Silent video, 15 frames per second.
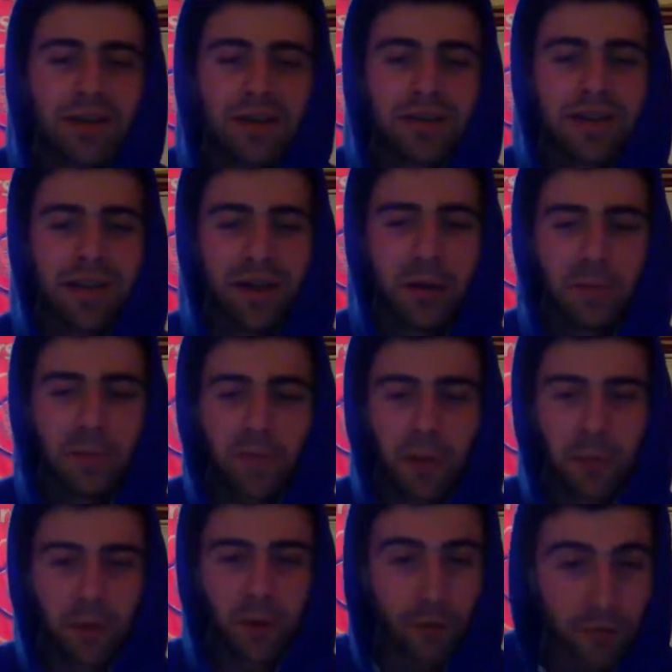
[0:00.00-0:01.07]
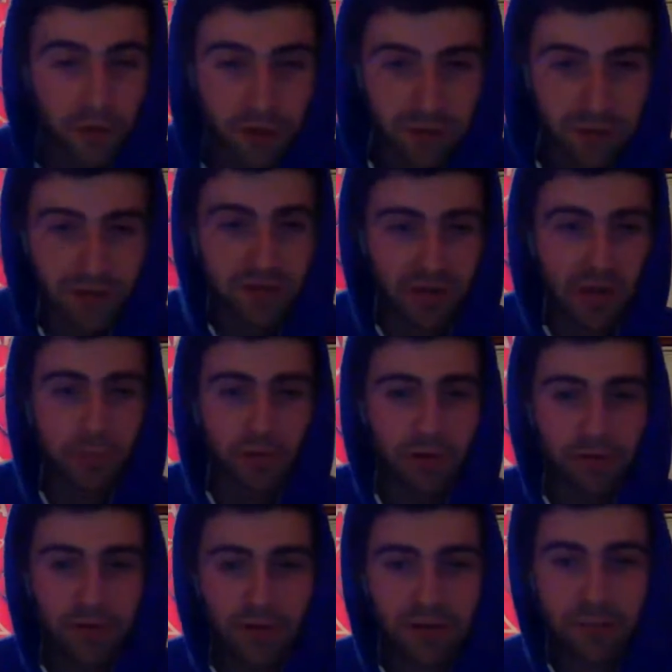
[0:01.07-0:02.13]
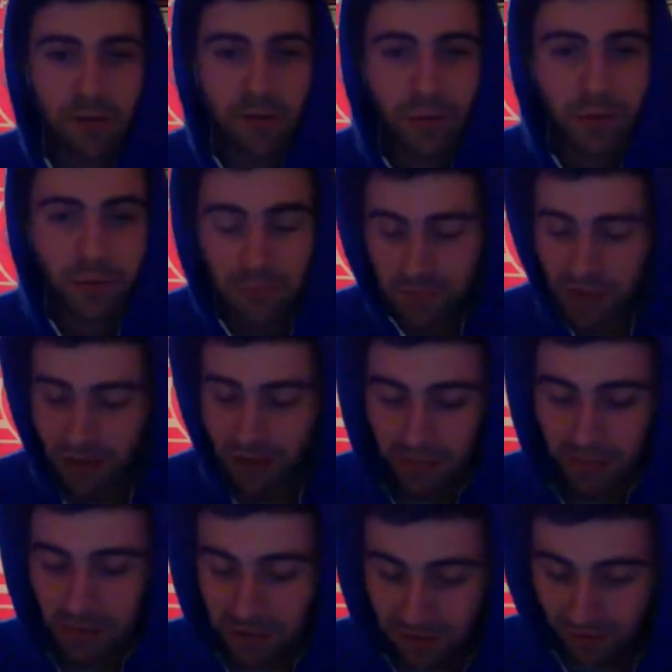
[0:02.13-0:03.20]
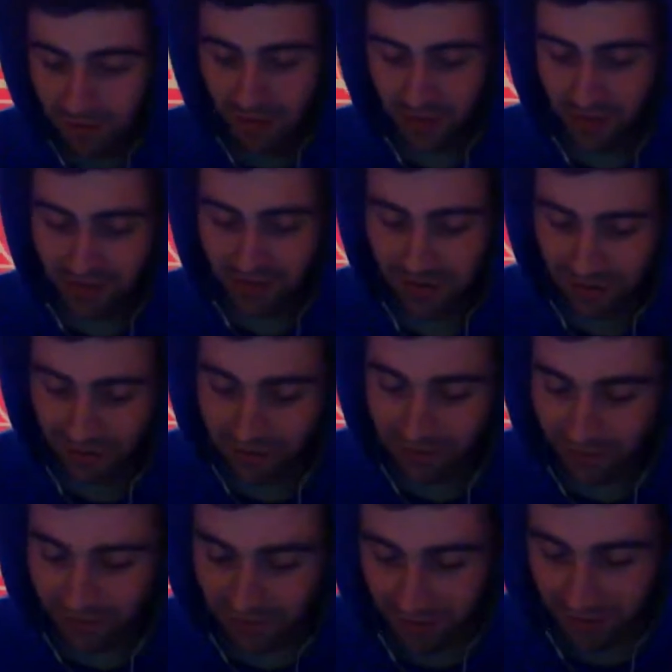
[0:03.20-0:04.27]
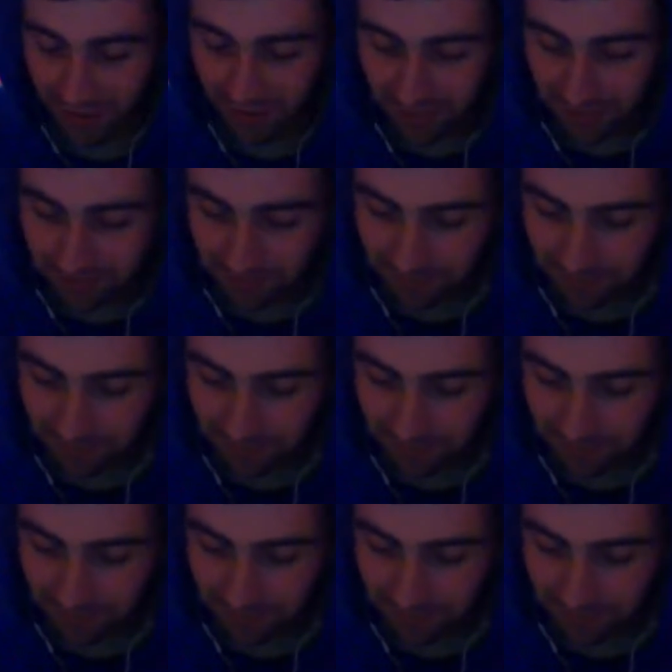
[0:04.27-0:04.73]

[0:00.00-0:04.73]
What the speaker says: A perfect example of this, before you yell at me, is Massimiliano